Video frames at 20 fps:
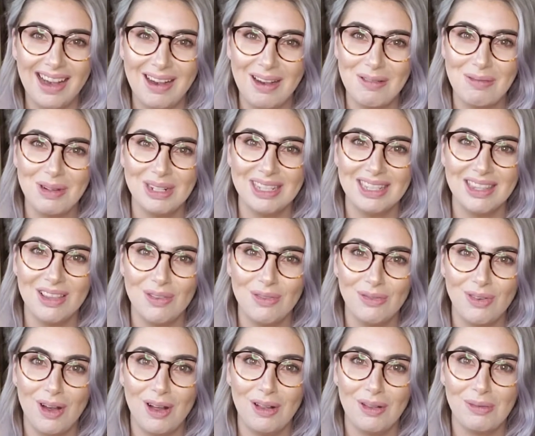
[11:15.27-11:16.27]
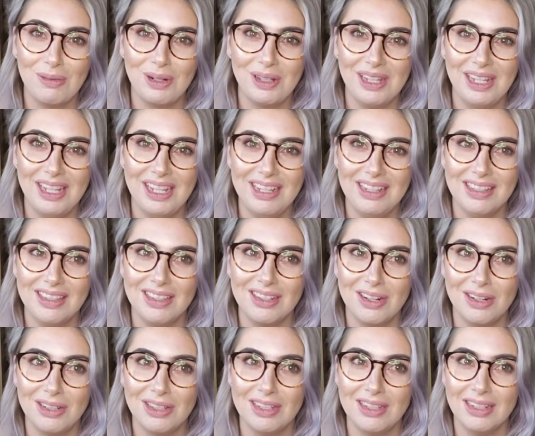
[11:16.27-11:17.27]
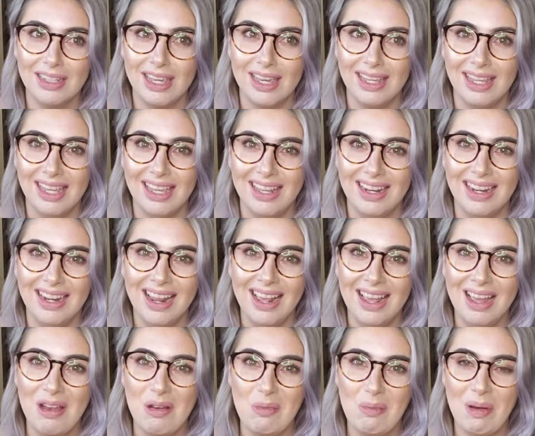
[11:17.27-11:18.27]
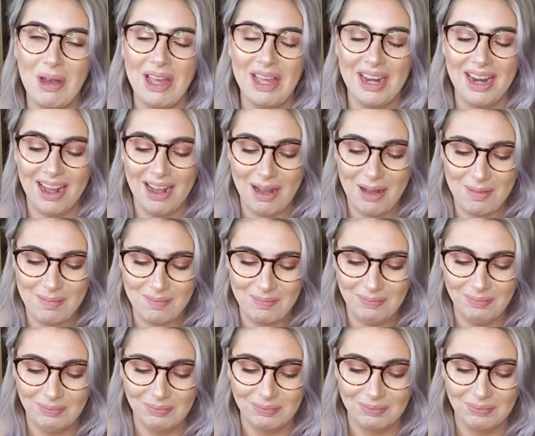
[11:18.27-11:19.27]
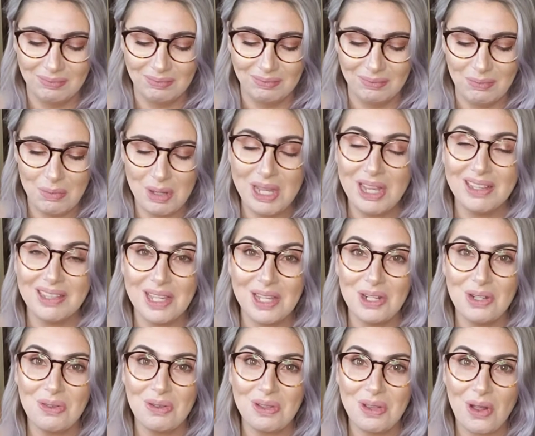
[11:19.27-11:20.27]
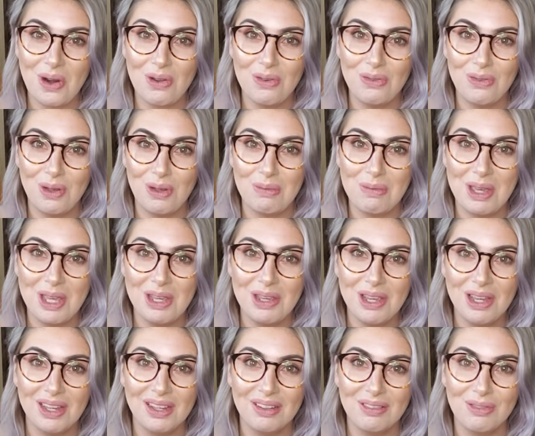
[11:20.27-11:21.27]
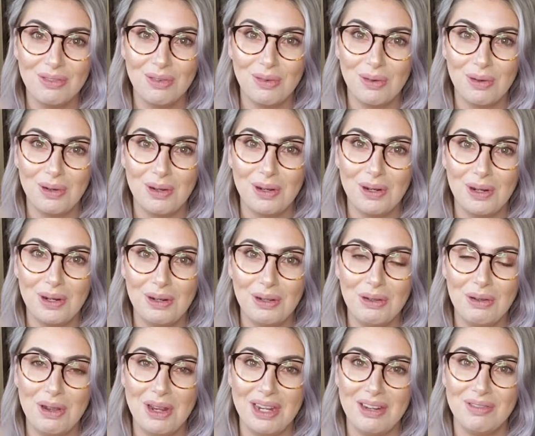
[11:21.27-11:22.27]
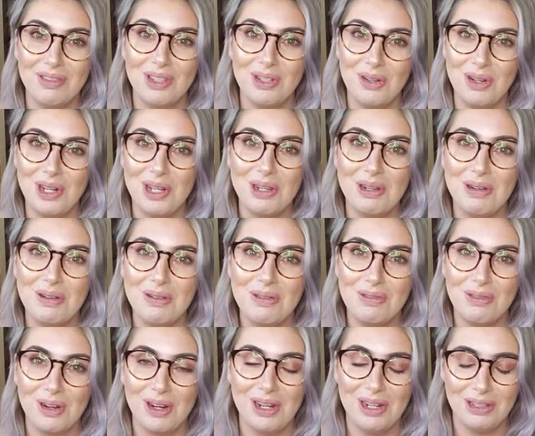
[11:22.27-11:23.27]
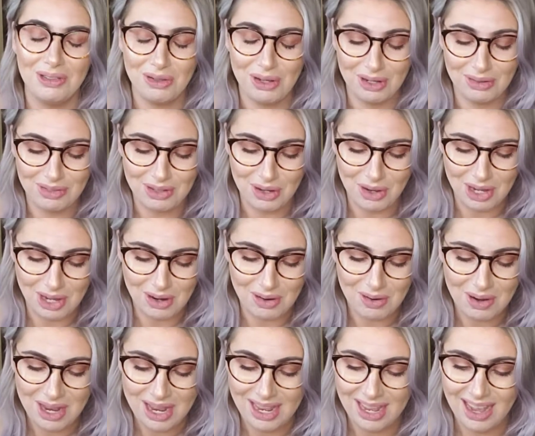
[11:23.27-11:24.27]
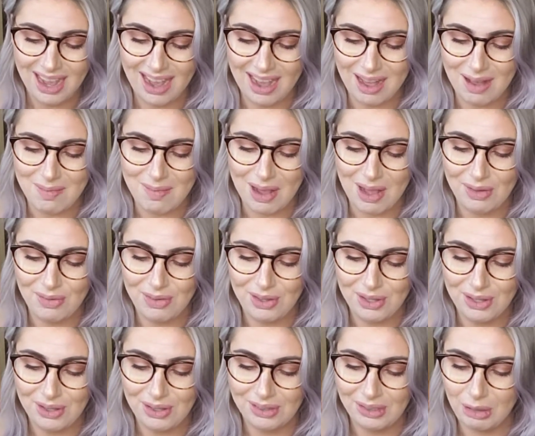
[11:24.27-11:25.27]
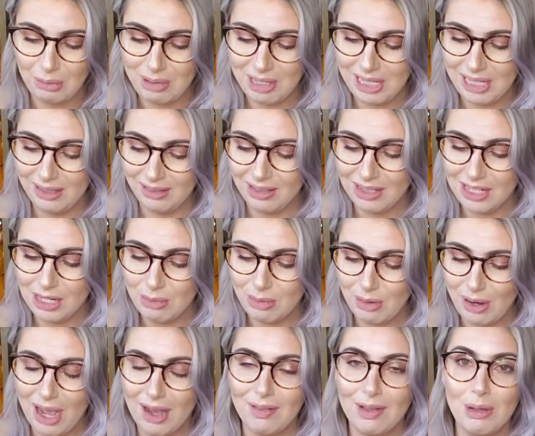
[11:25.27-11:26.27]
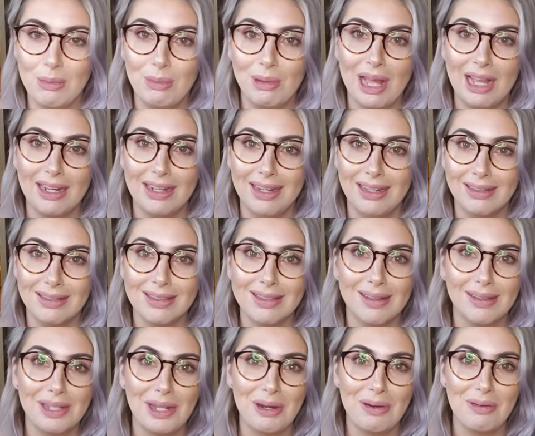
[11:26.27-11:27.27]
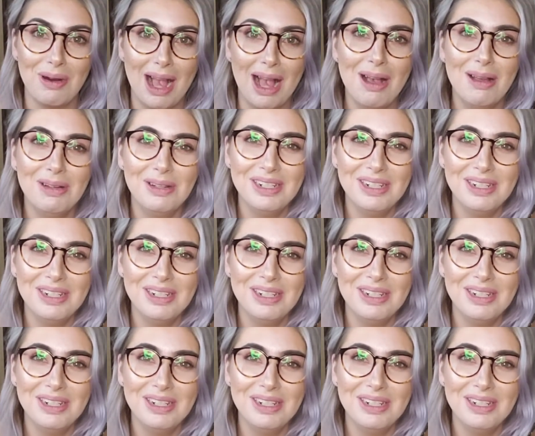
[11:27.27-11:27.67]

once the fall really starts to kick in. But because I do a lot of filming for Creative Studio, for Annie's Creative Studio, I feel a little bit guilty about having black nails all year round.